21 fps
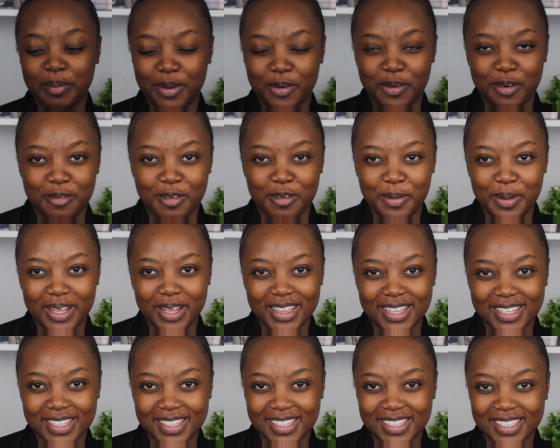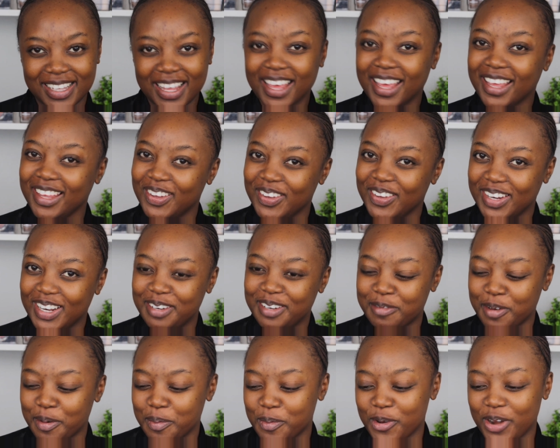be reviewing this unit
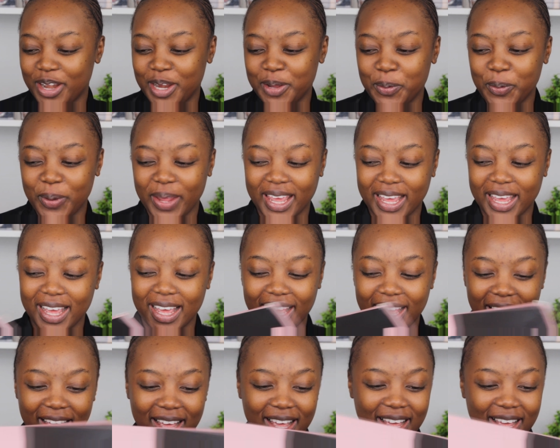from Readywig.